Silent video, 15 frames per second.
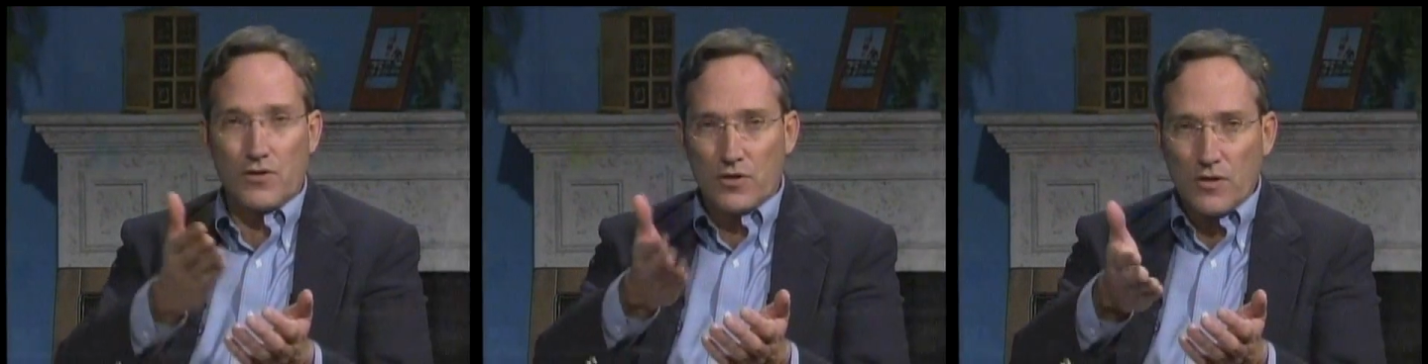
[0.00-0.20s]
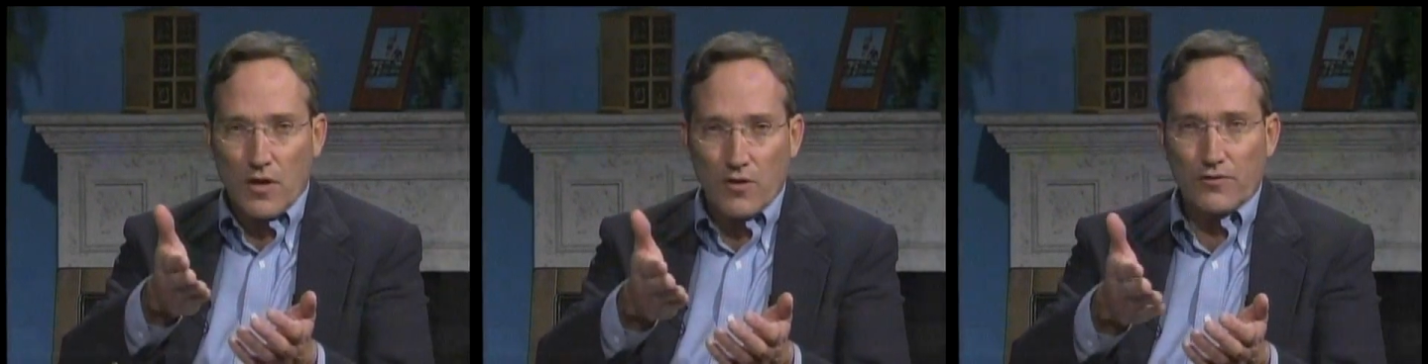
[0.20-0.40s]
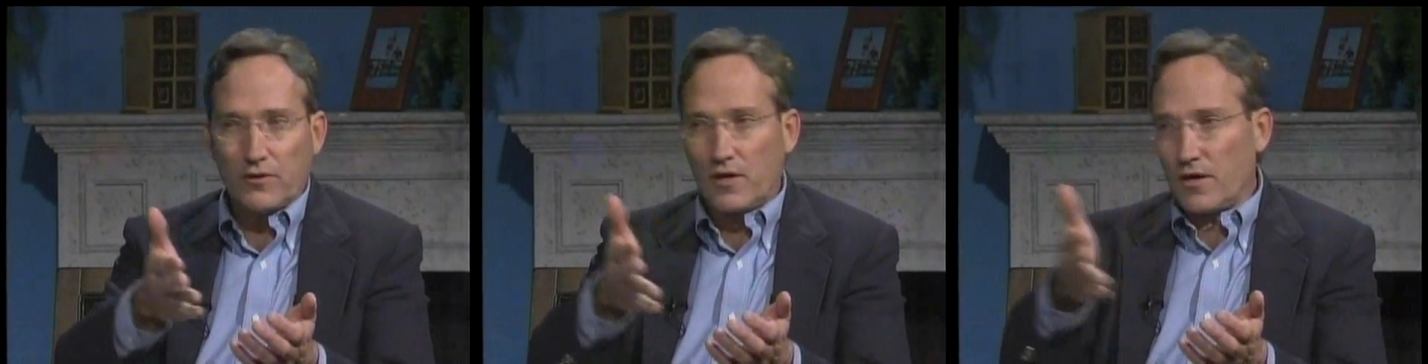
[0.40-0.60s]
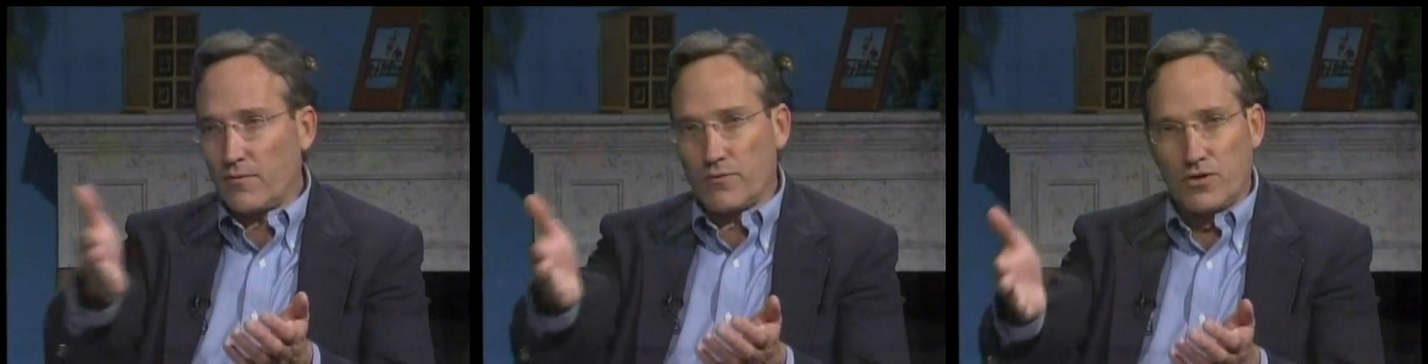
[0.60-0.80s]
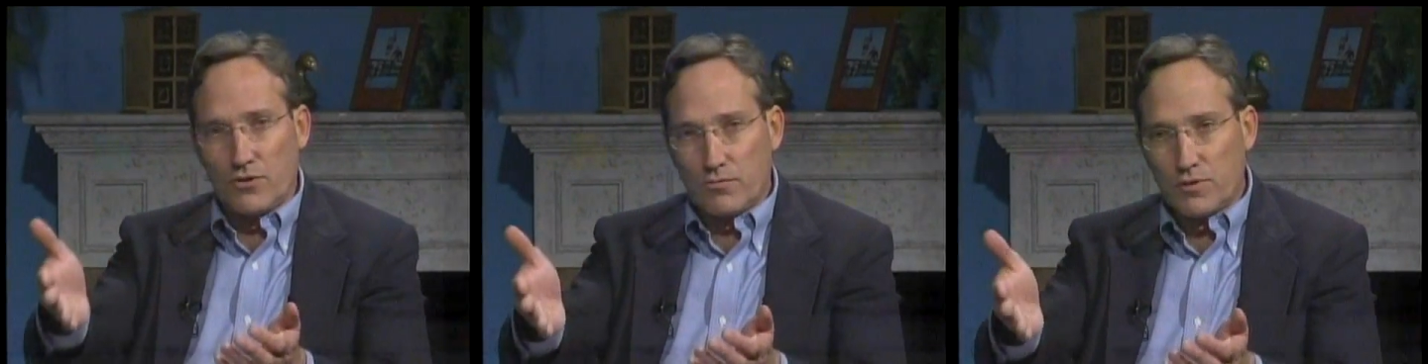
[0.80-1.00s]
your health care
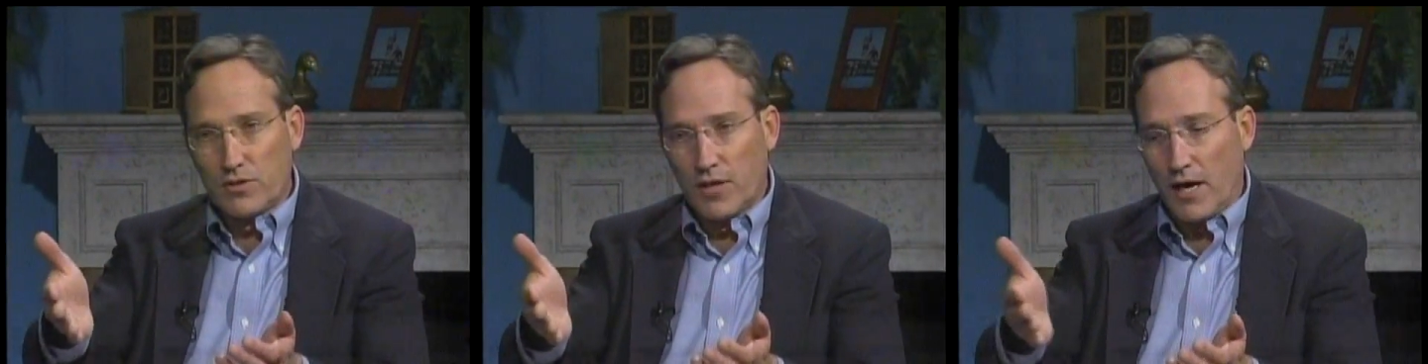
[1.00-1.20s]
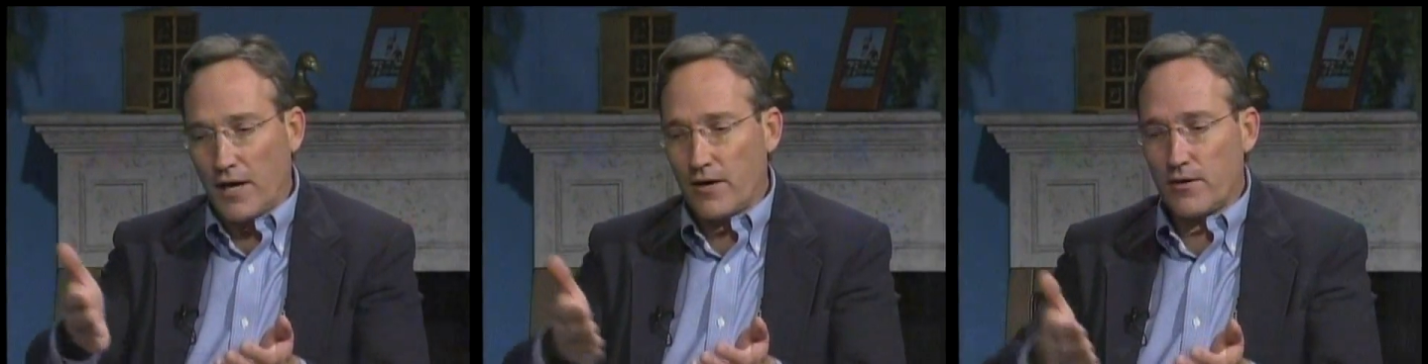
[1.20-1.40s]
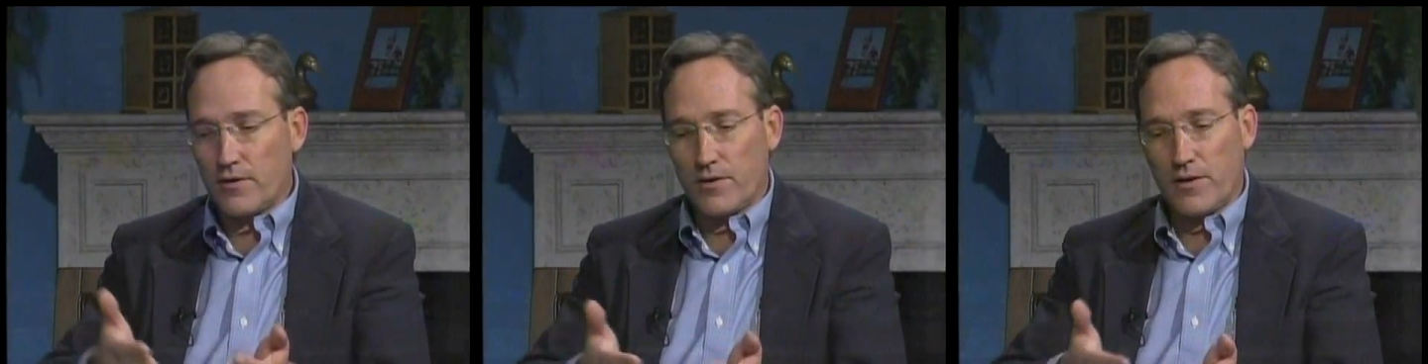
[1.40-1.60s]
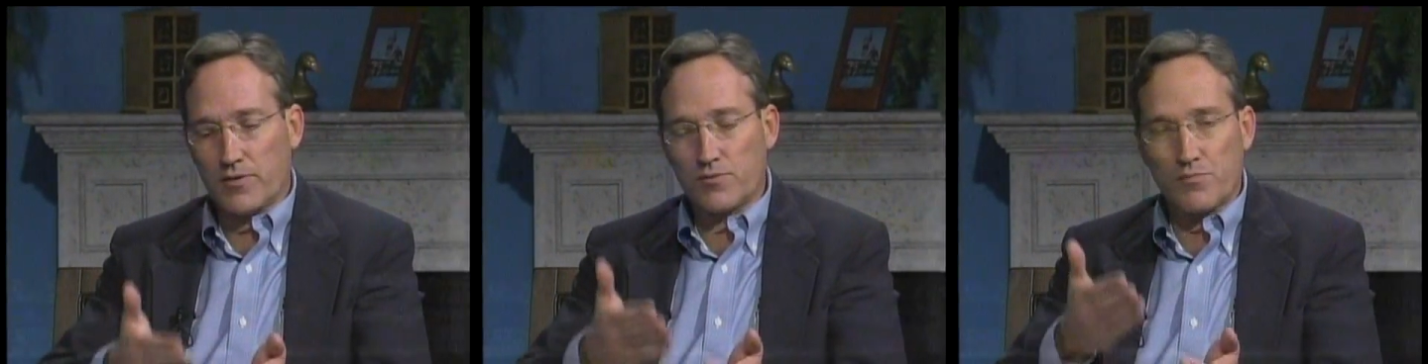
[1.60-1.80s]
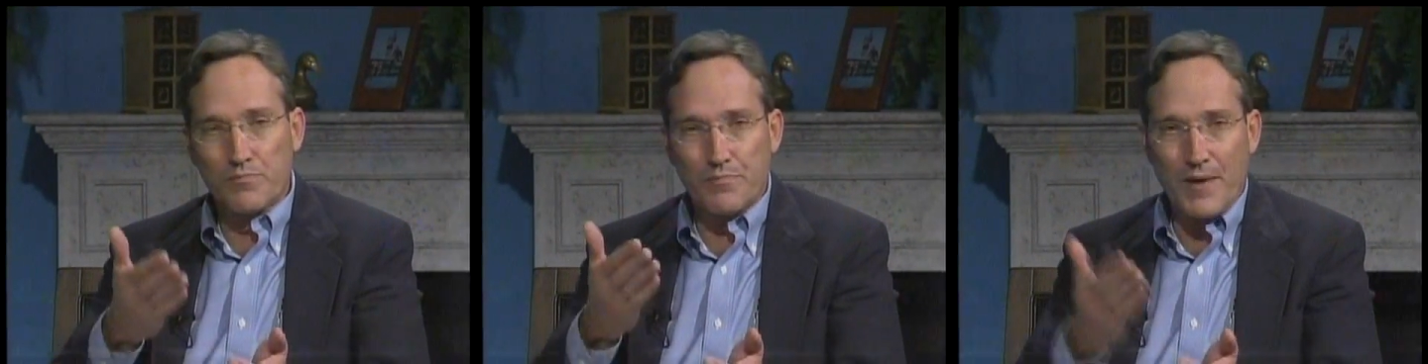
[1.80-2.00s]
when you retire,
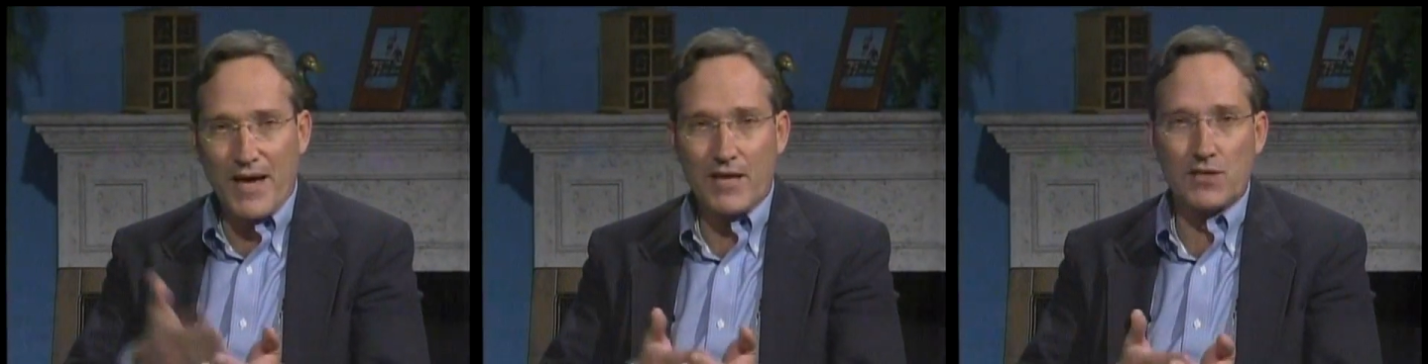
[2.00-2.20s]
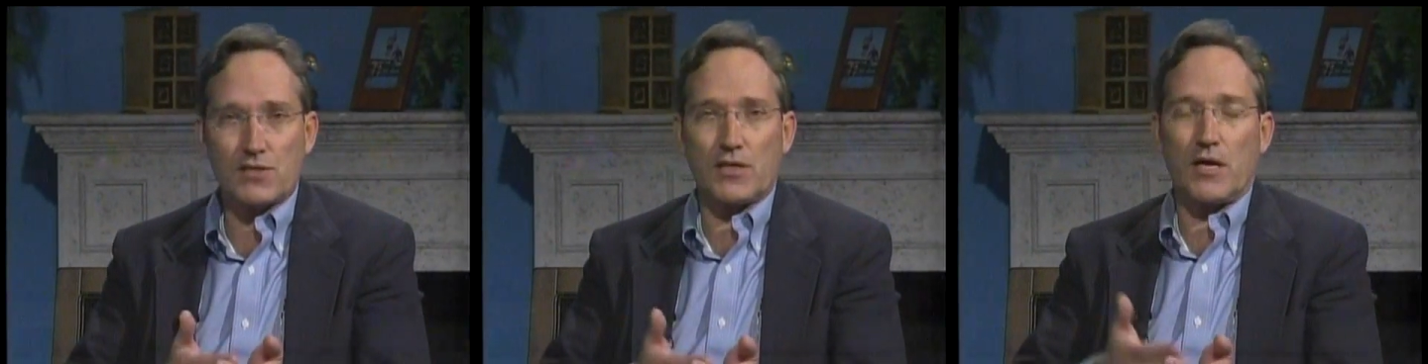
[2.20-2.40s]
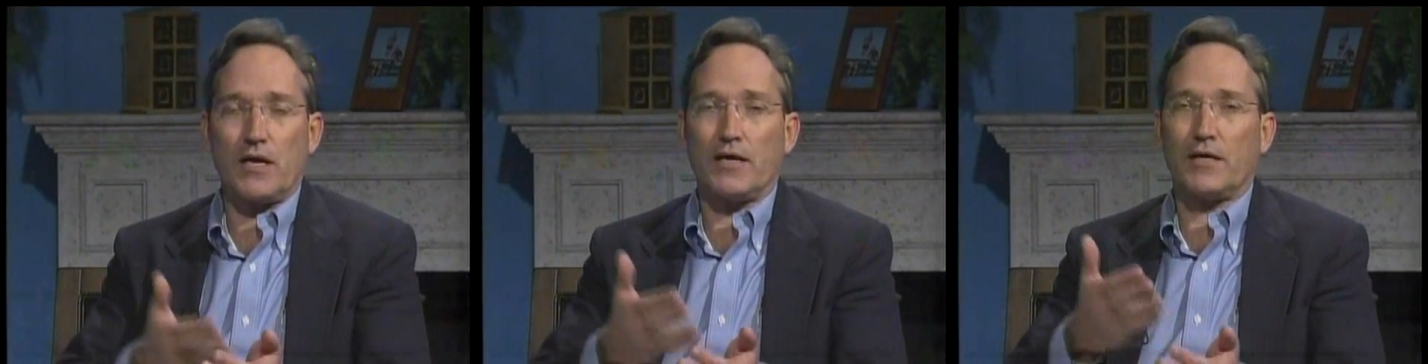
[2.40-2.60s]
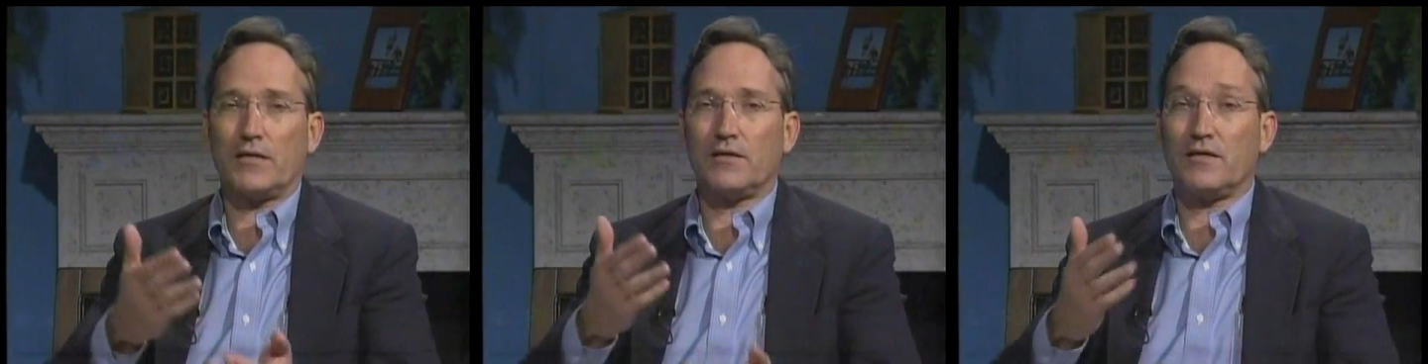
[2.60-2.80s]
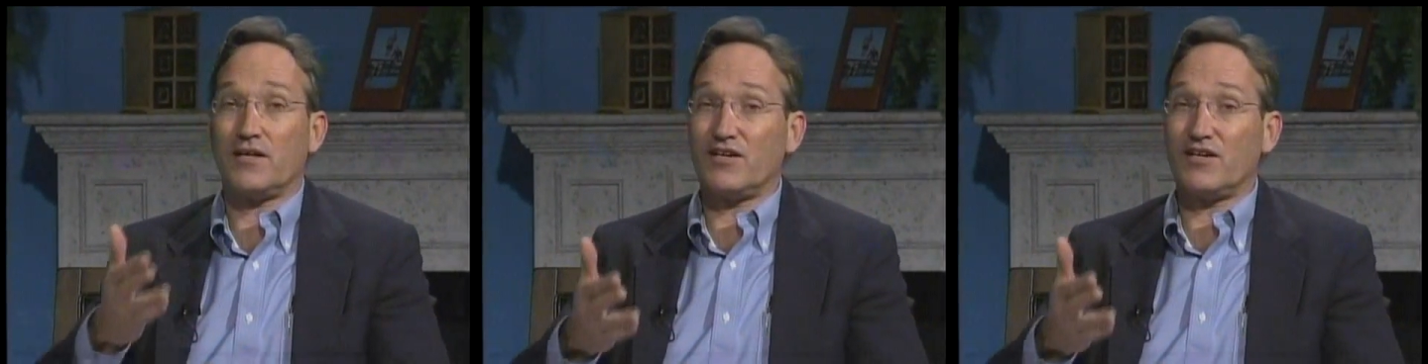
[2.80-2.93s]
is based on,